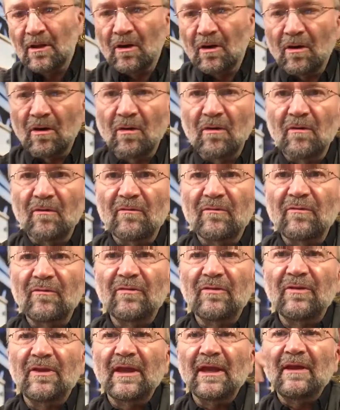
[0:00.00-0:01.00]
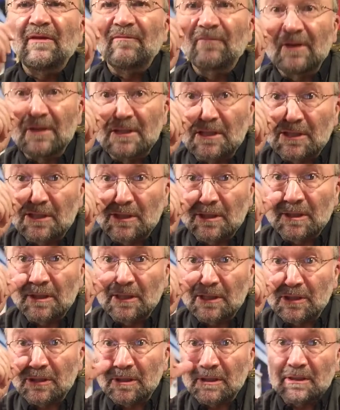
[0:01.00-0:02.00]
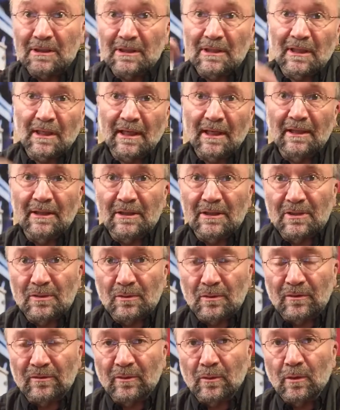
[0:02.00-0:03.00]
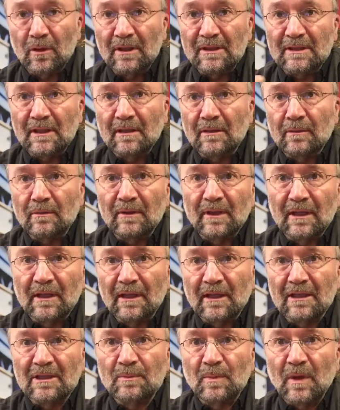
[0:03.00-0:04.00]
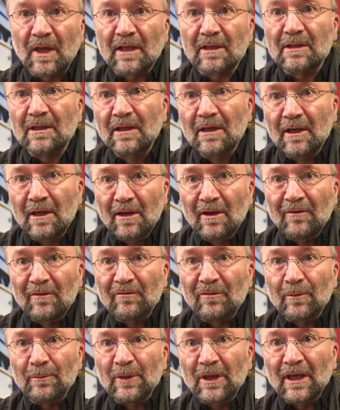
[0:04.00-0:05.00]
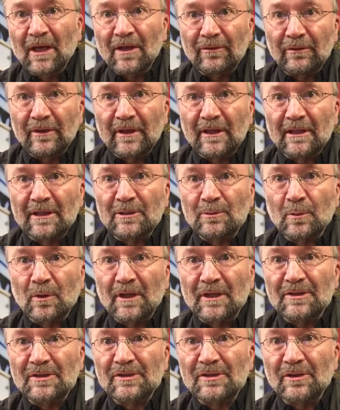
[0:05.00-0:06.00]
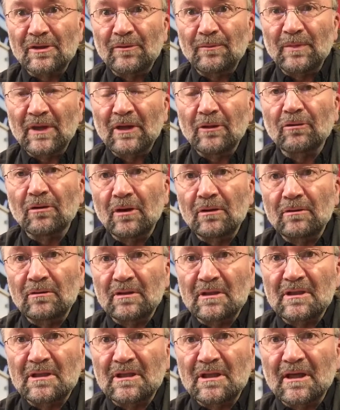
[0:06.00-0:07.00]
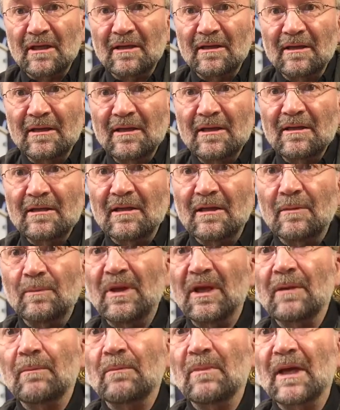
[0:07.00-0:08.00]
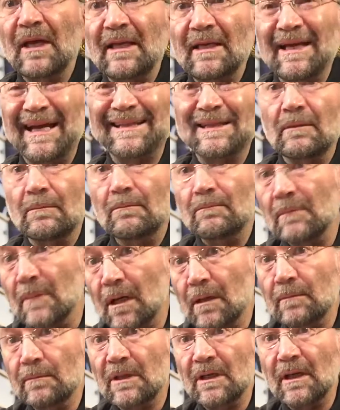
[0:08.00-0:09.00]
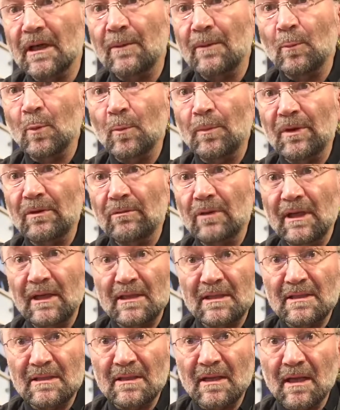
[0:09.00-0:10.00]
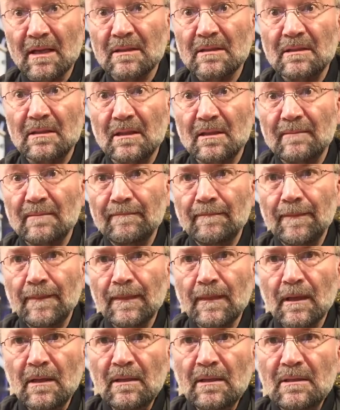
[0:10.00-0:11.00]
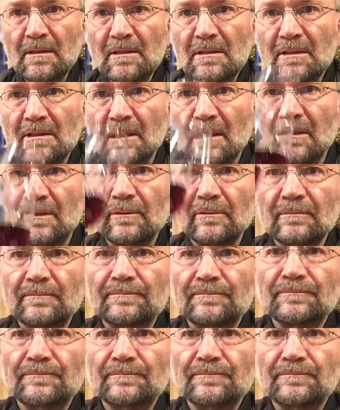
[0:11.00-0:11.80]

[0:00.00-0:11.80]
of the vintage conditions and the sort of quality that we can expect from the other English wines that have been grown this year, that are being made at the moment and will be released next year. So,